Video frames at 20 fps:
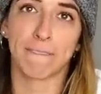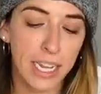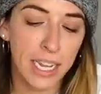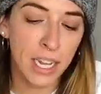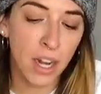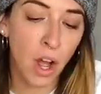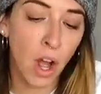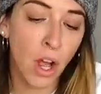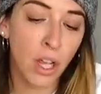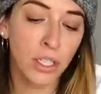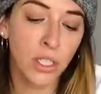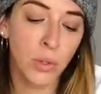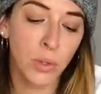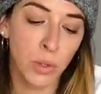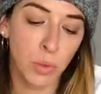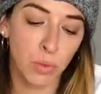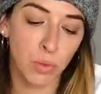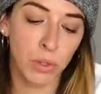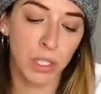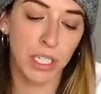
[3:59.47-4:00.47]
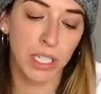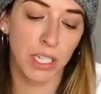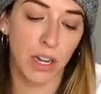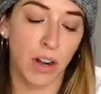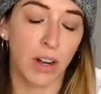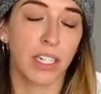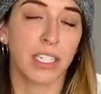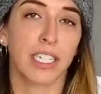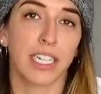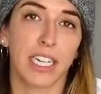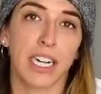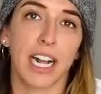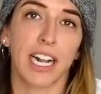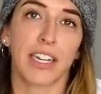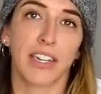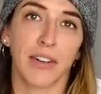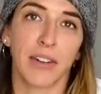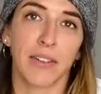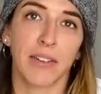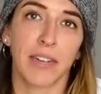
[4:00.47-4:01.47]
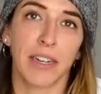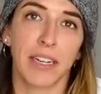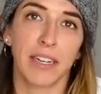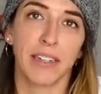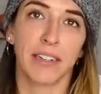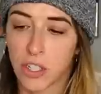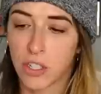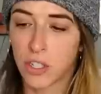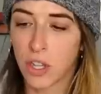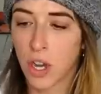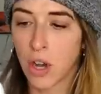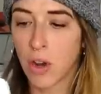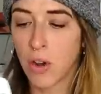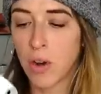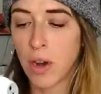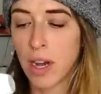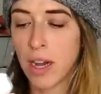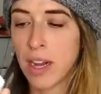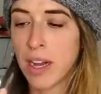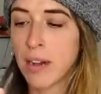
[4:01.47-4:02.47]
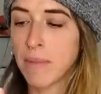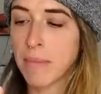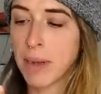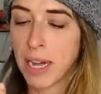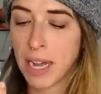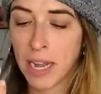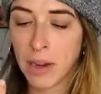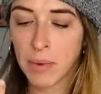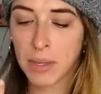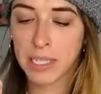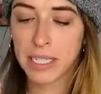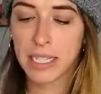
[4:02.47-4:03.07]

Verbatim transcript: It also is really hard to get an accurate read. So um, I would